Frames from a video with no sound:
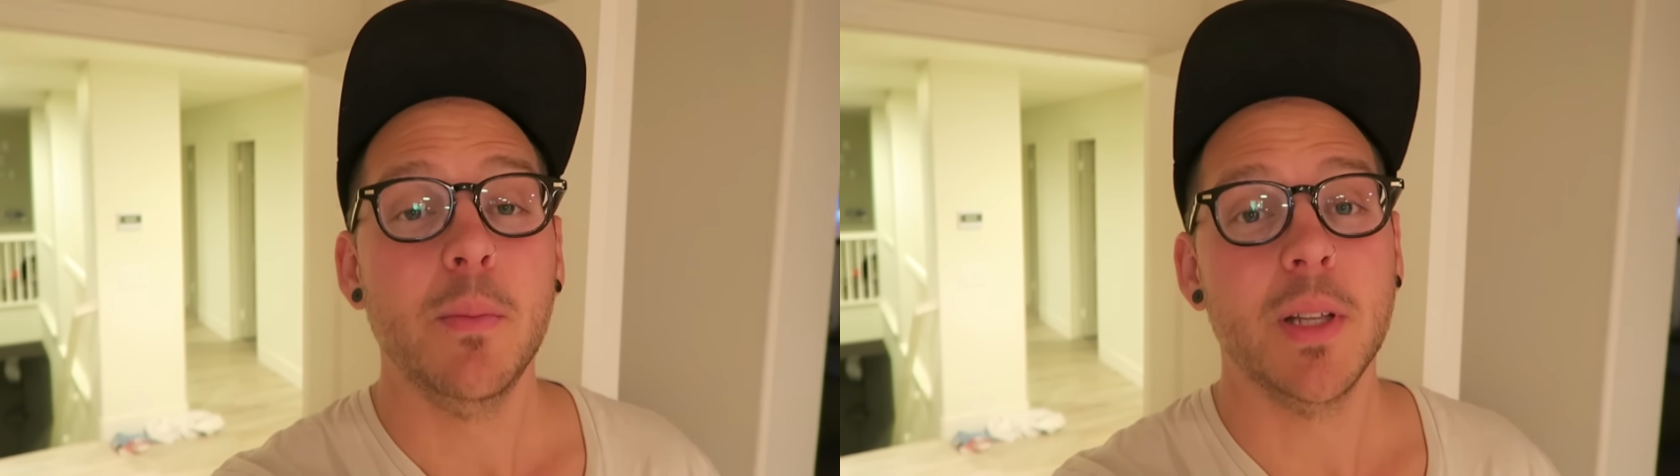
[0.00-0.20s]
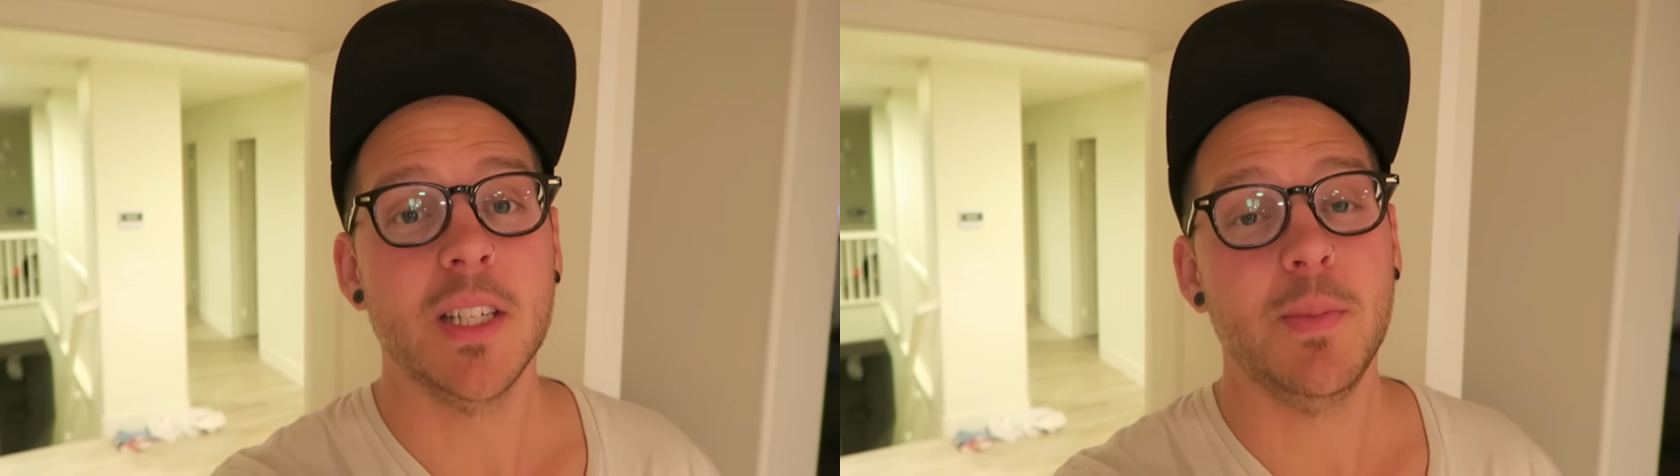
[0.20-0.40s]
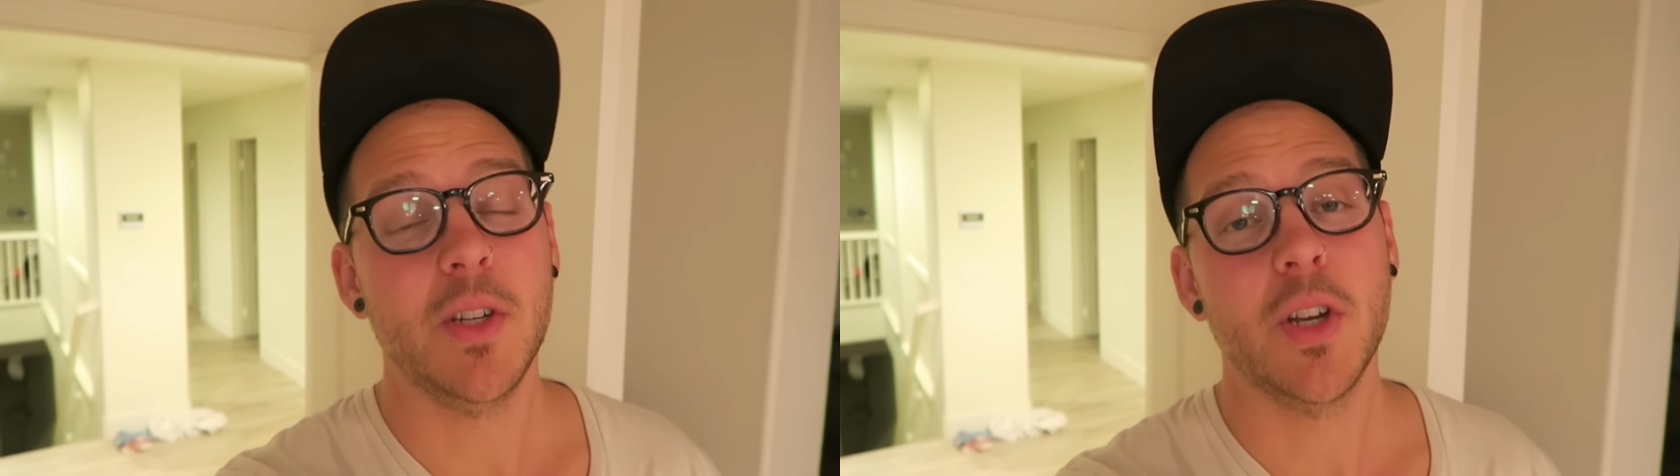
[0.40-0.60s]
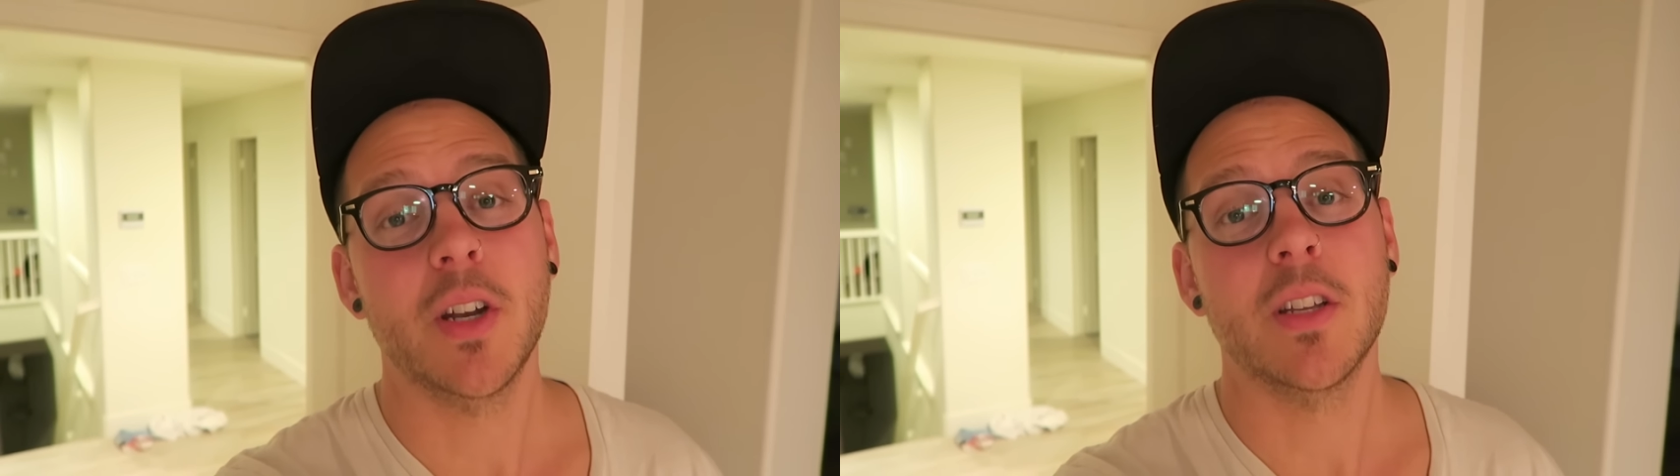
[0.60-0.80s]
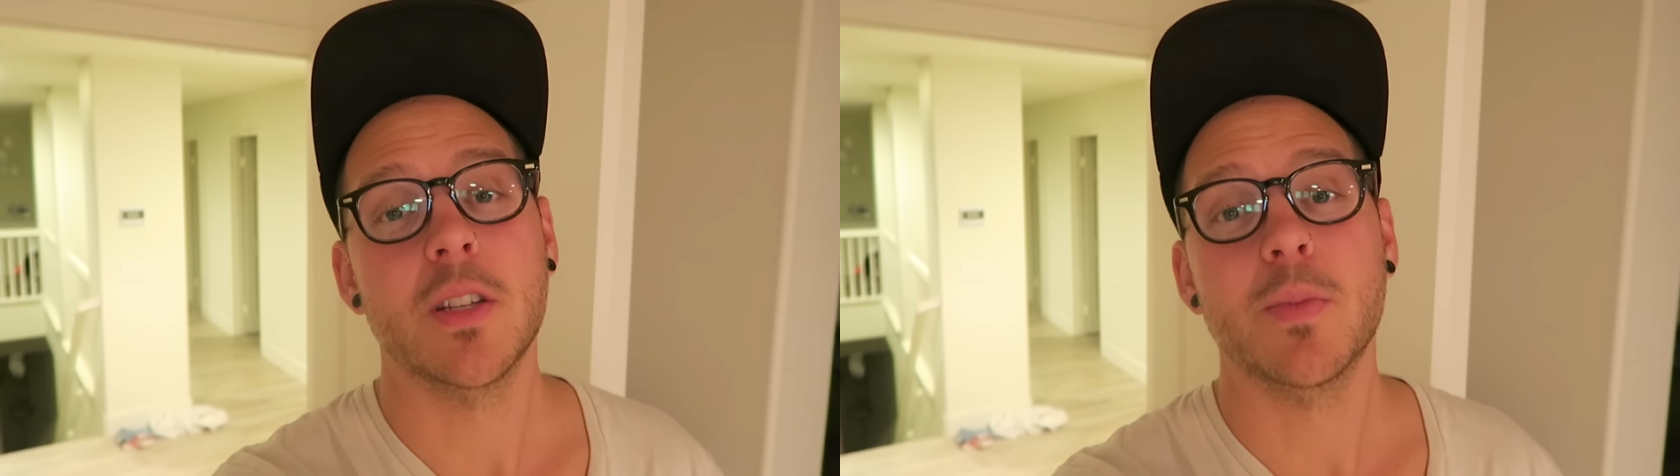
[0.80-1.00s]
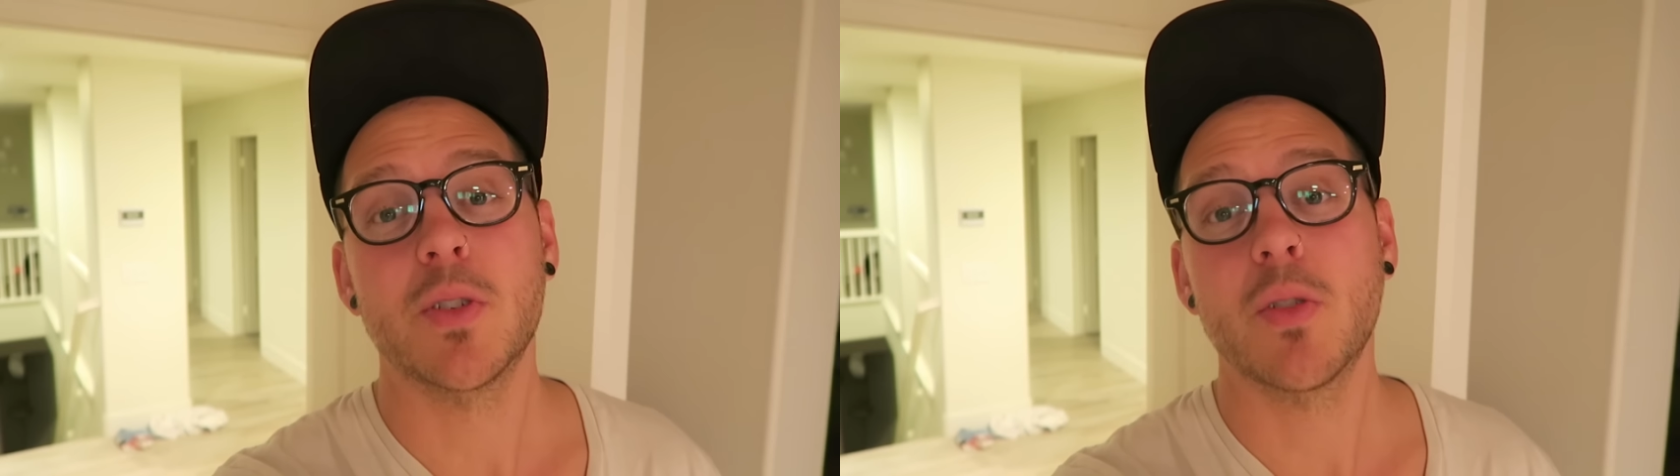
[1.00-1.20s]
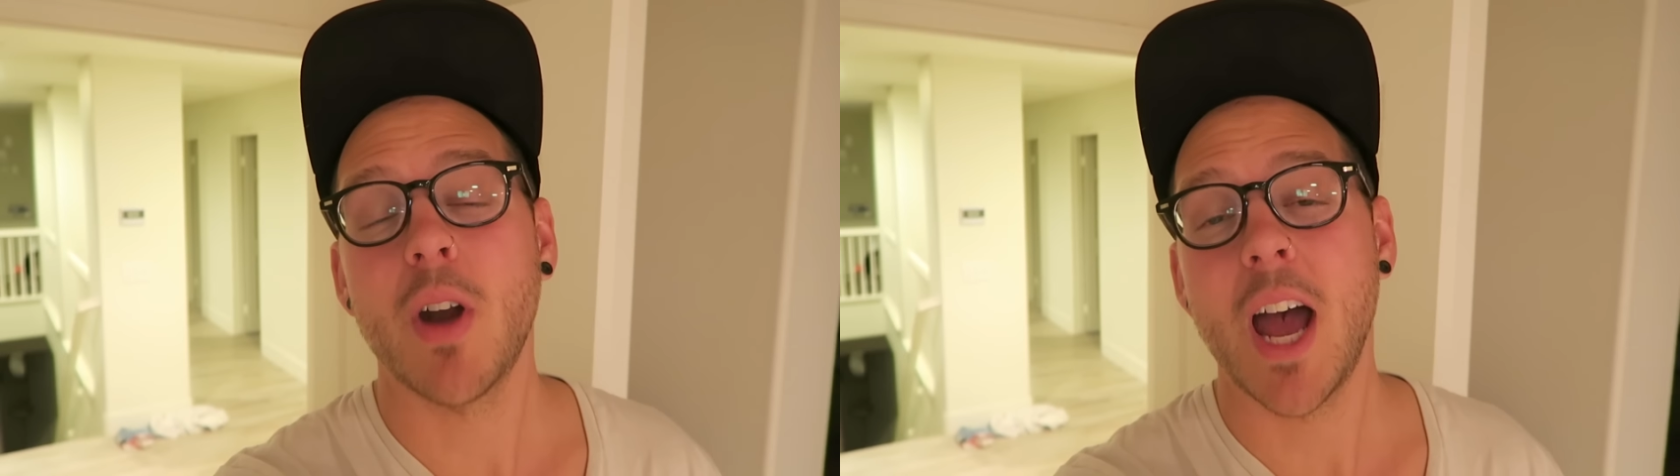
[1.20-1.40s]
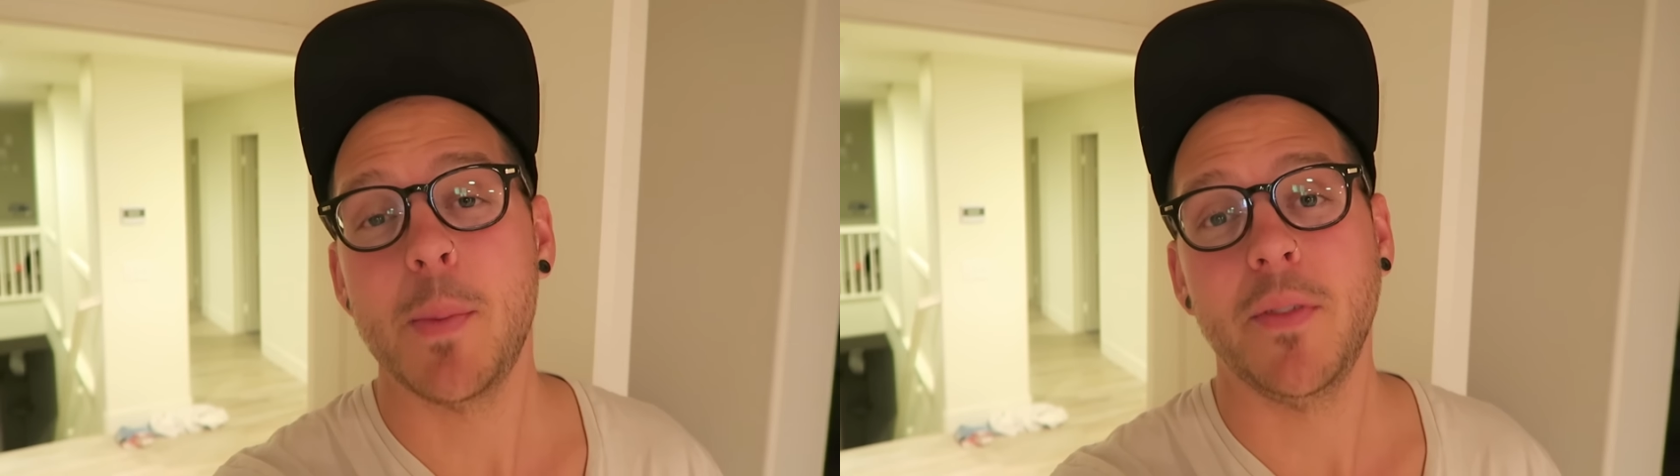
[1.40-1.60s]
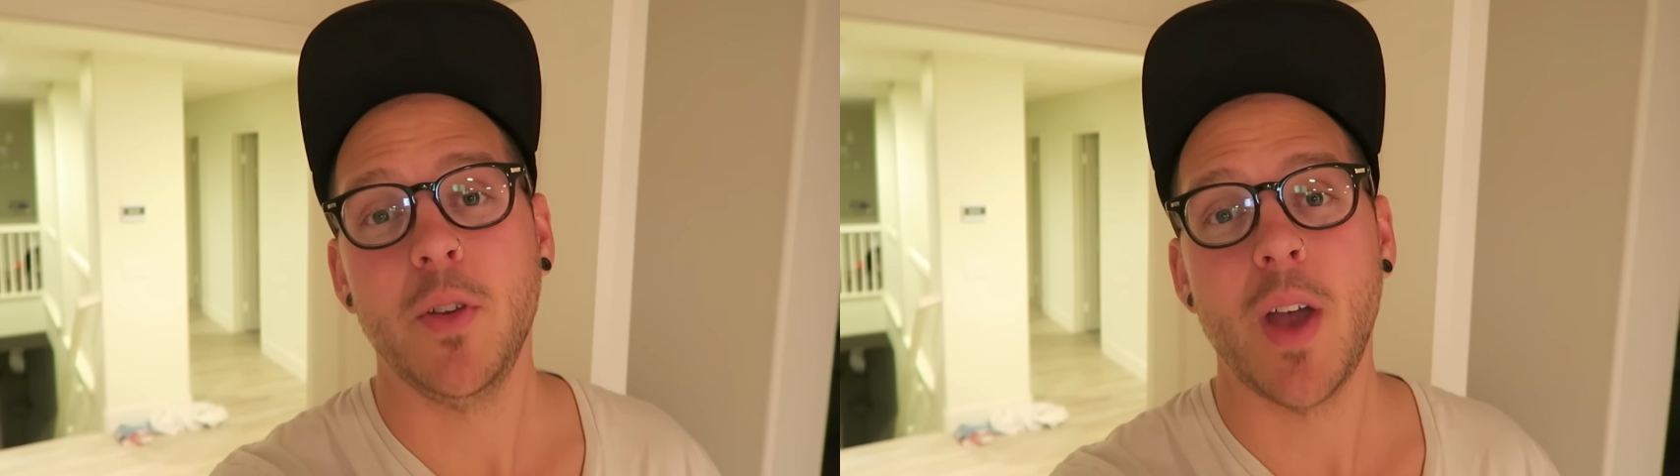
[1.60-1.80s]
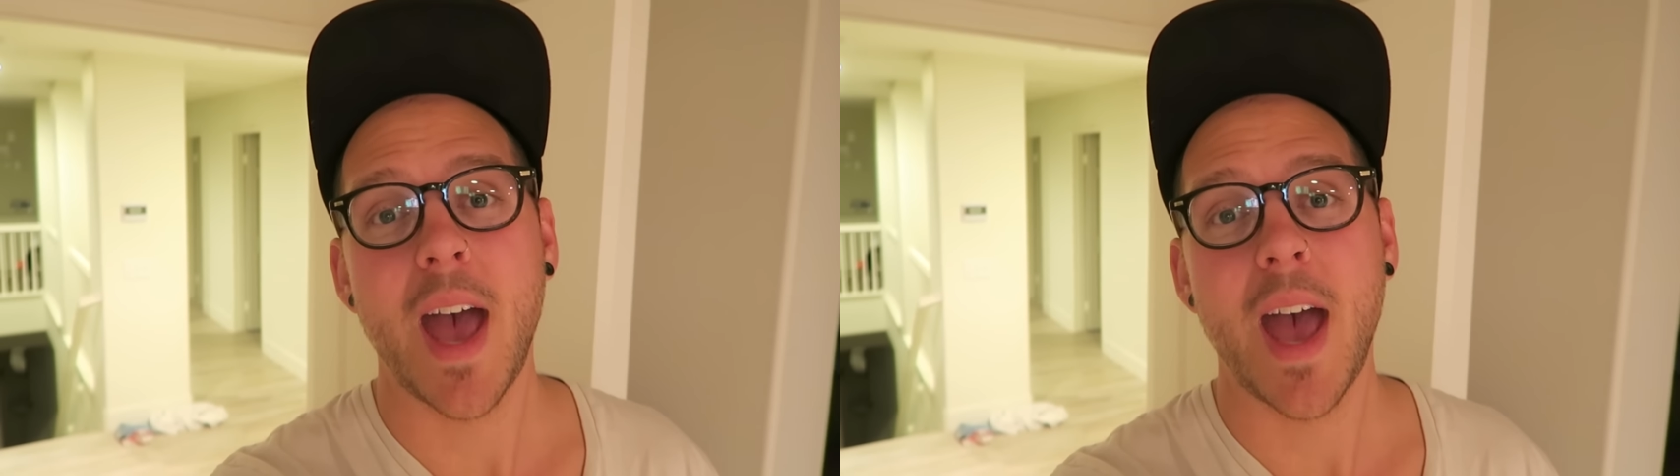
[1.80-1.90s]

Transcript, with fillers: Please be sure to subscribe if you